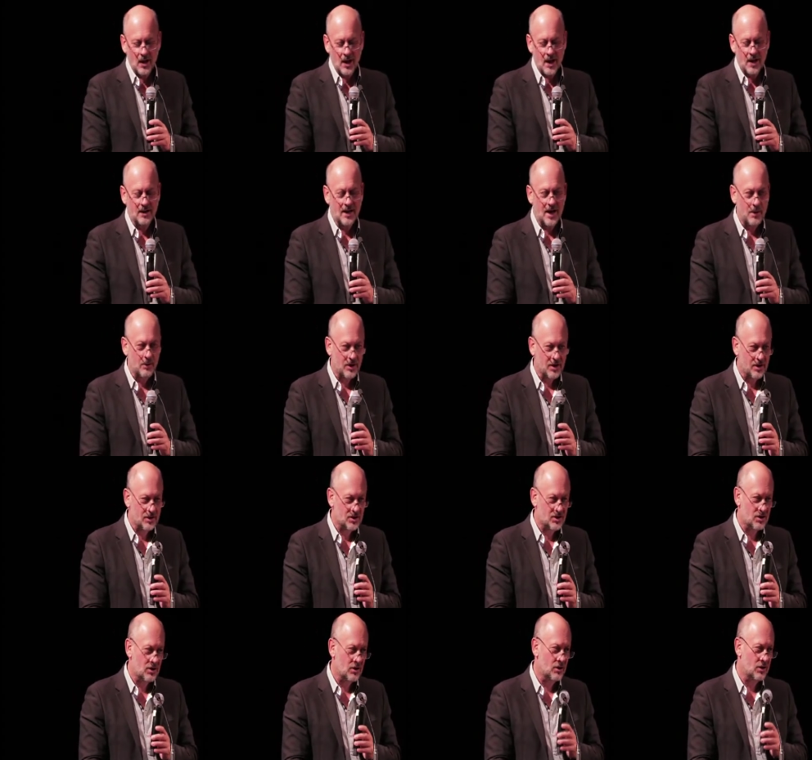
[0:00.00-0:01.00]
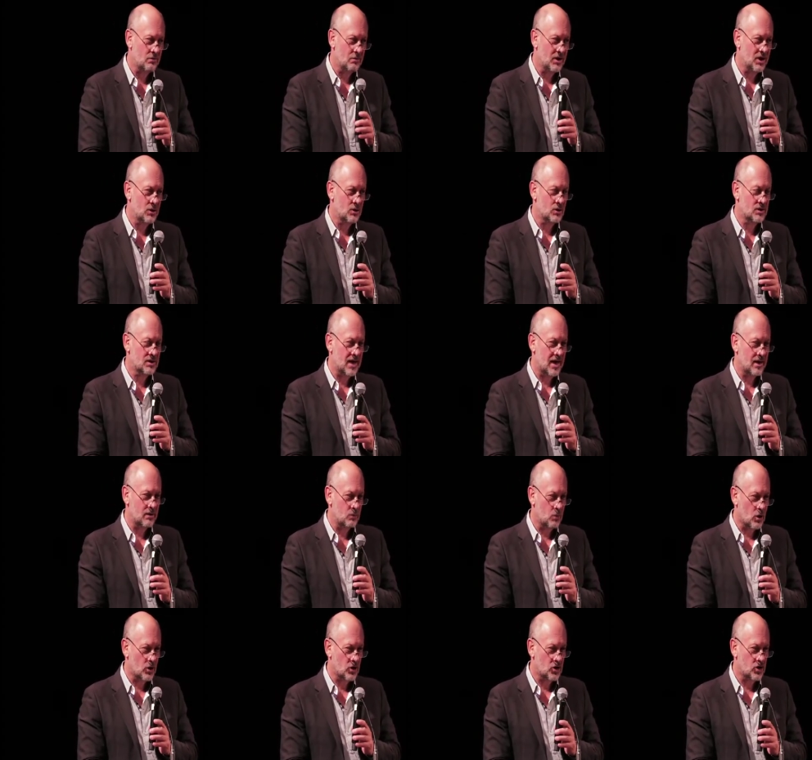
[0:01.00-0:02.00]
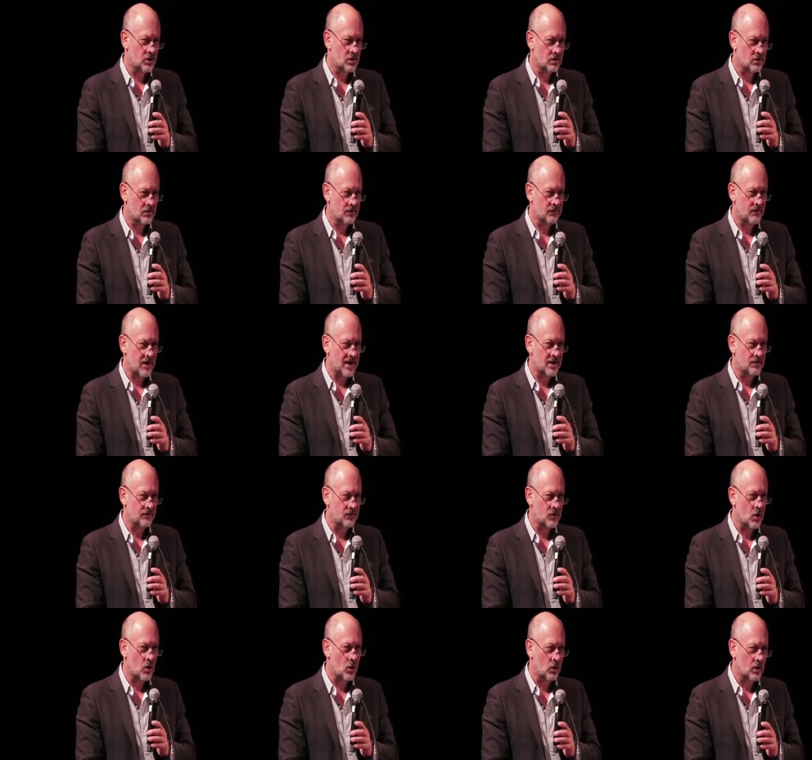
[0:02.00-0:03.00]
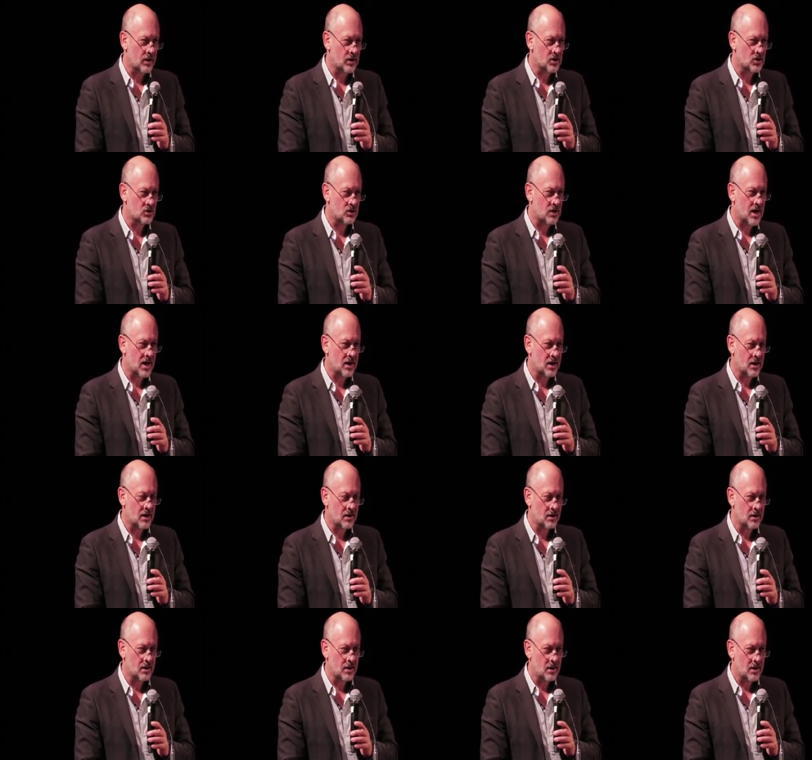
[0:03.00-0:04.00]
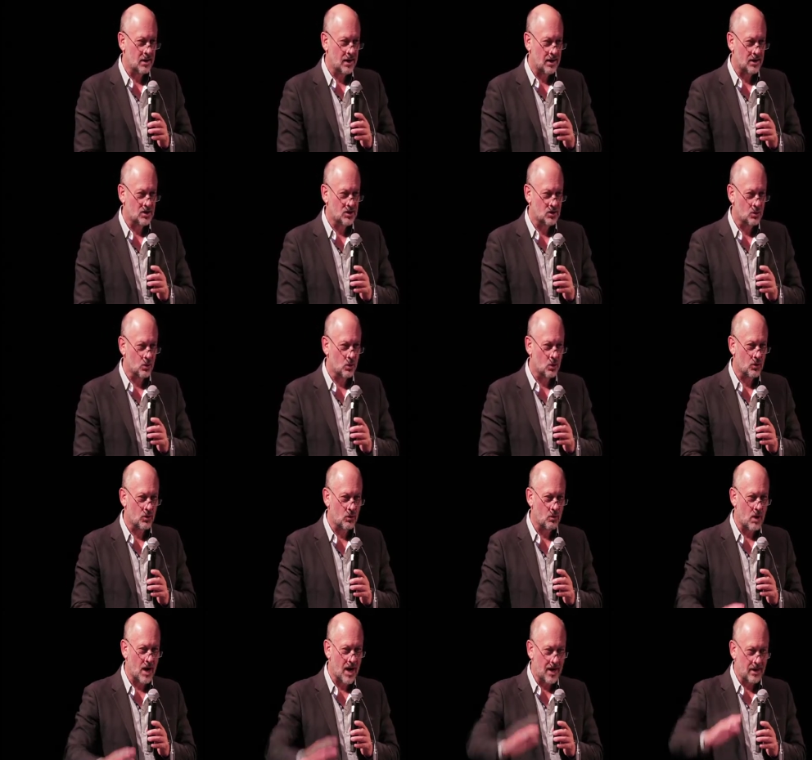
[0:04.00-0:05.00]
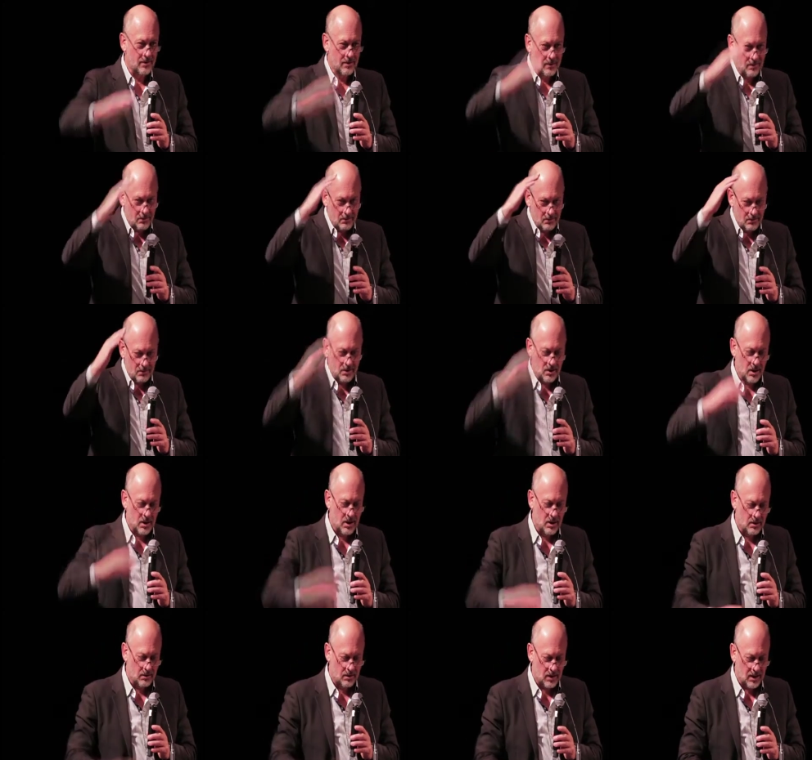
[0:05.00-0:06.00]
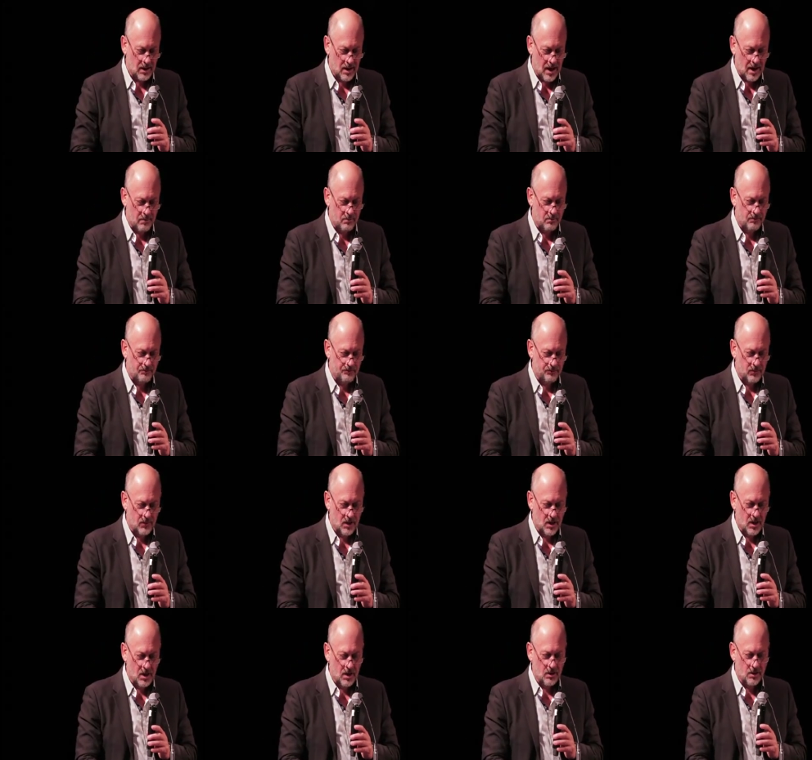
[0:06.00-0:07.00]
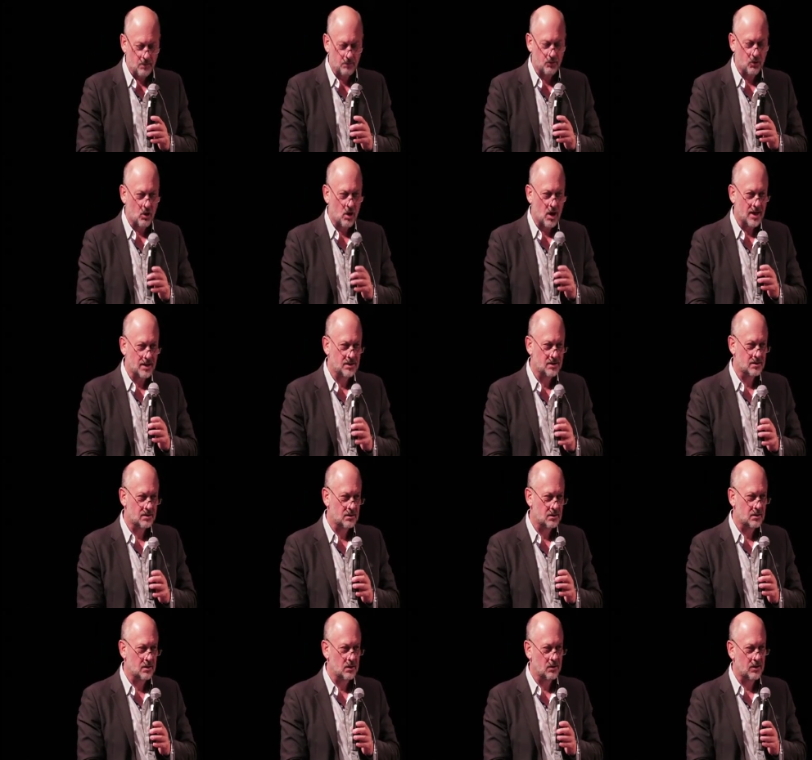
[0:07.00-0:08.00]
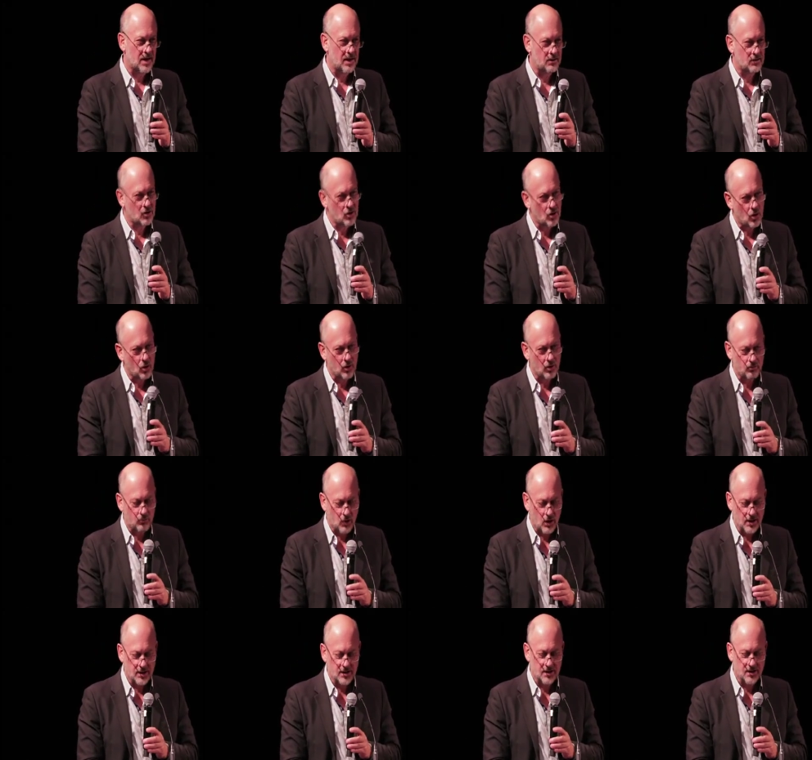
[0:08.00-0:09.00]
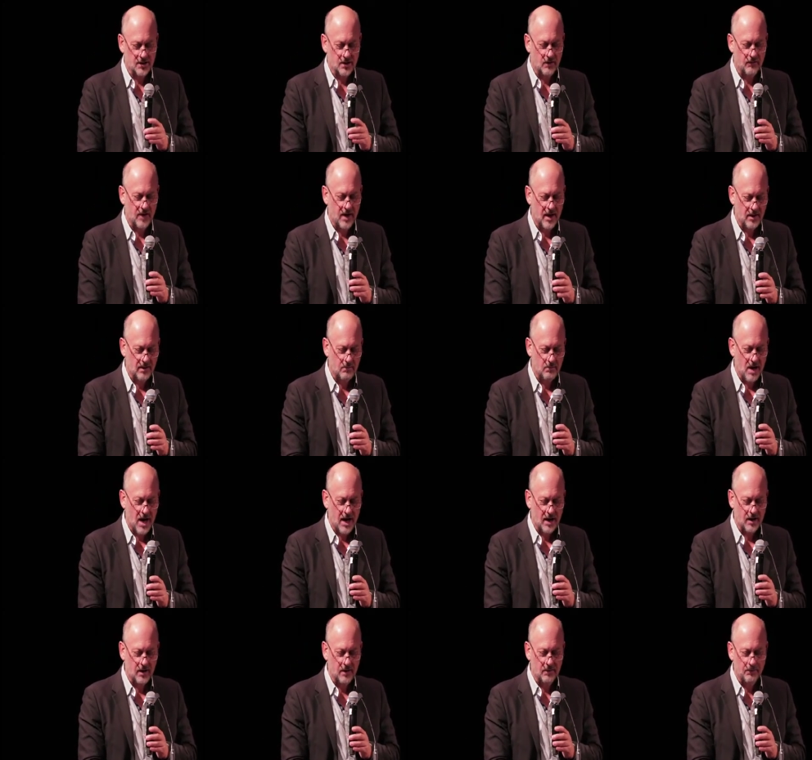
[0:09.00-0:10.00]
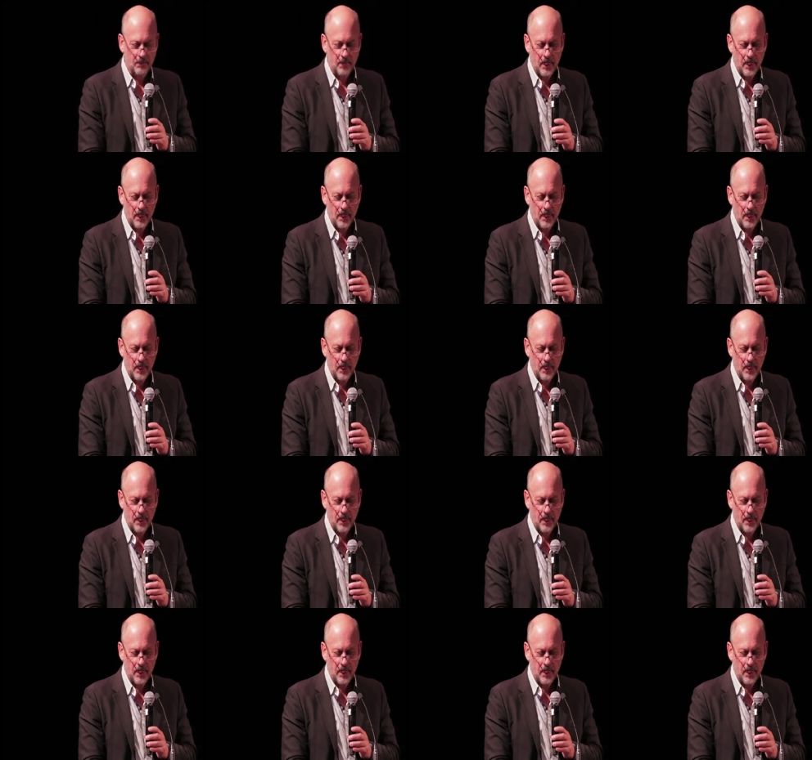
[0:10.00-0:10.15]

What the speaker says: And they were concerned because they had watched the fate of coal in Australia and saw the way that the price, coal had priced itself out of the market.